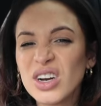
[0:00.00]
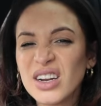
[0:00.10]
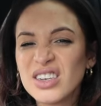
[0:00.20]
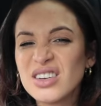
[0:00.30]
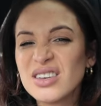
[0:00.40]
I
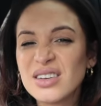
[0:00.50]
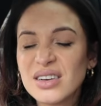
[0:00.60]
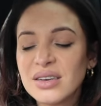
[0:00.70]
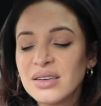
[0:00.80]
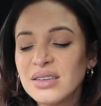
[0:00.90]
like to just,
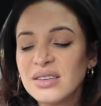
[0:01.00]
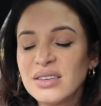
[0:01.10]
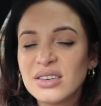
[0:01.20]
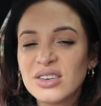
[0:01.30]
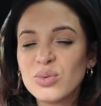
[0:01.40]

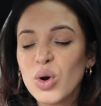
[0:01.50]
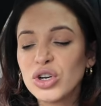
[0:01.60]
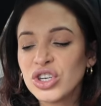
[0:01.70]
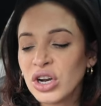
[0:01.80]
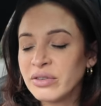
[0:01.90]
just
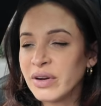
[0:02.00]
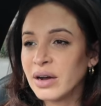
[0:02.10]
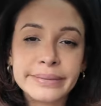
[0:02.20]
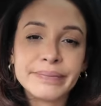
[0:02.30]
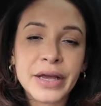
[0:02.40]
watch
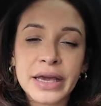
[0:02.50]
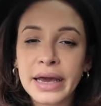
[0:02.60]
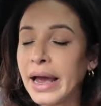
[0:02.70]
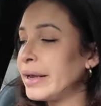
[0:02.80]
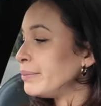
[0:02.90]
over.
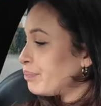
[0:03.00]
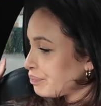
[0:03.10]
Okay.